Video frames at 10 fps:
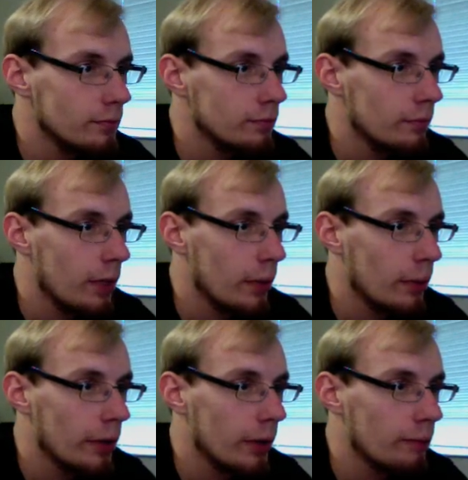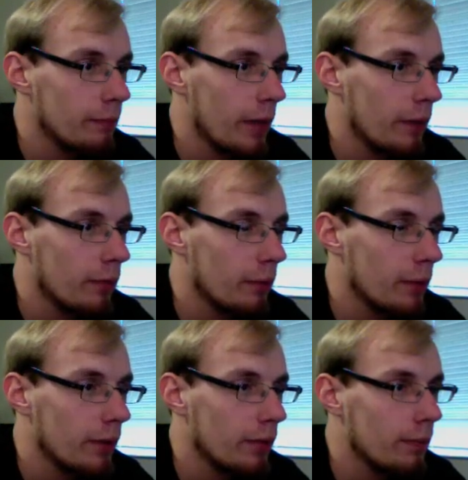There we go. Now it's in
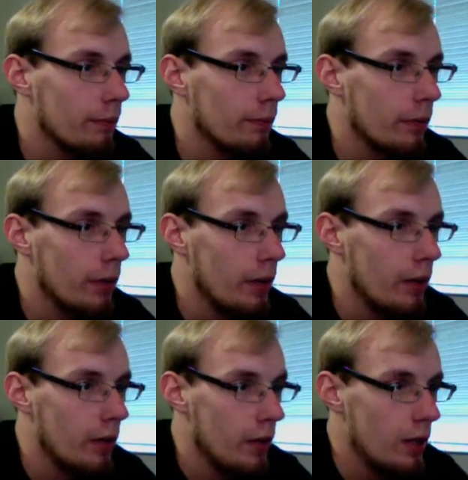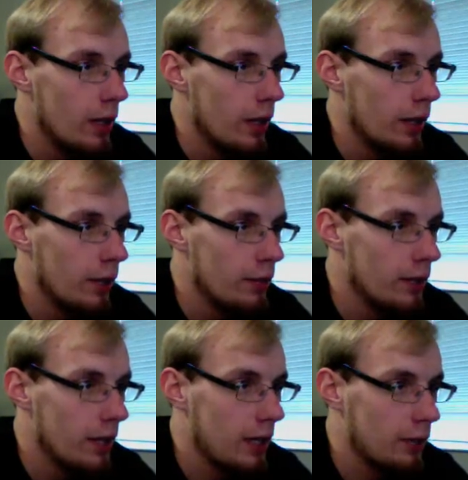place. And I think I
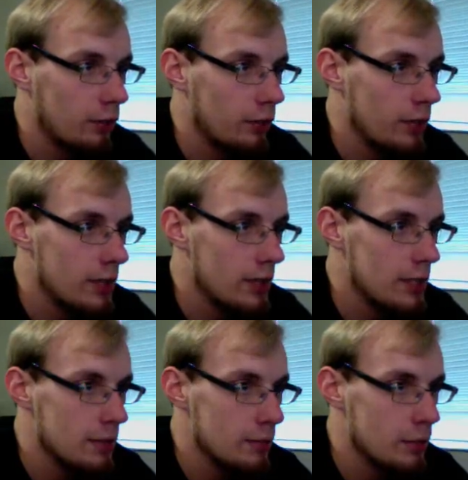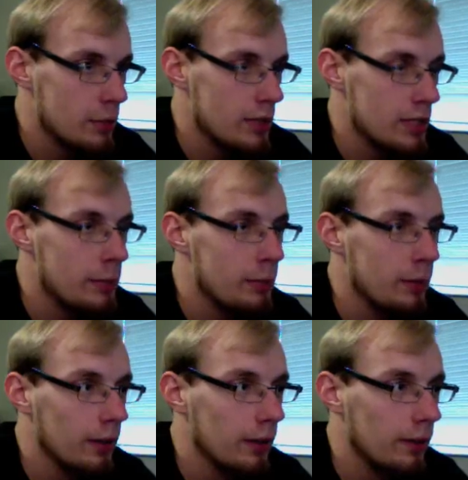actually am going to keep
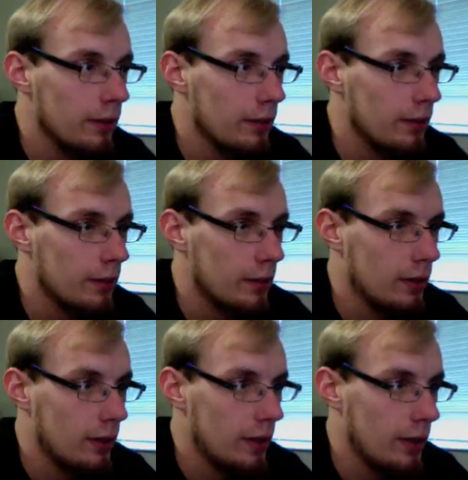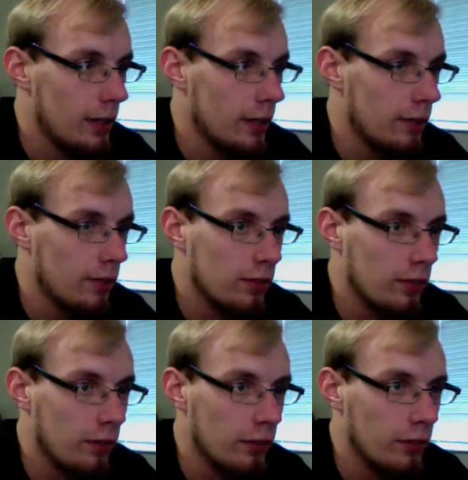it as a
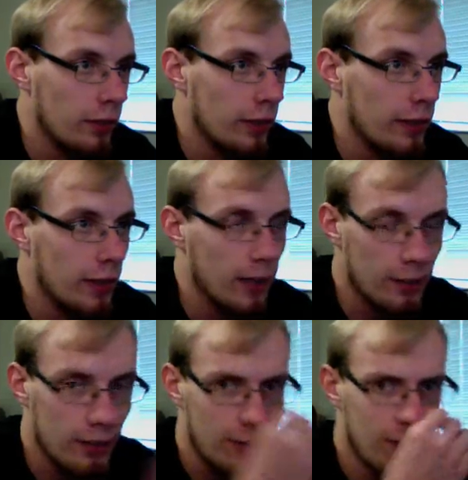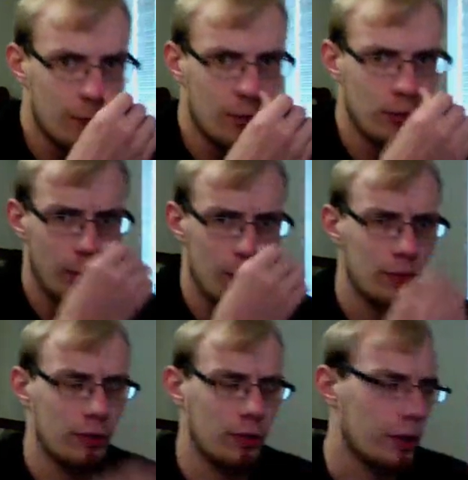cylinder like that, because that's how most
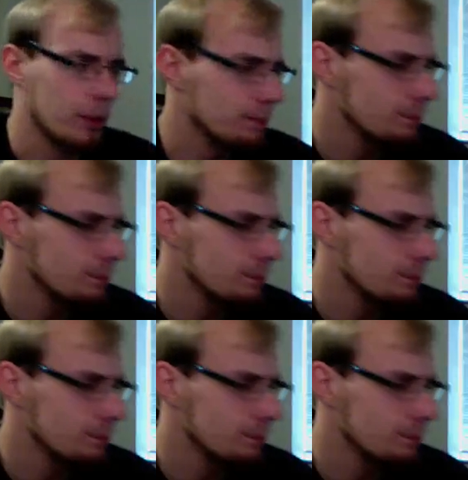weapons are.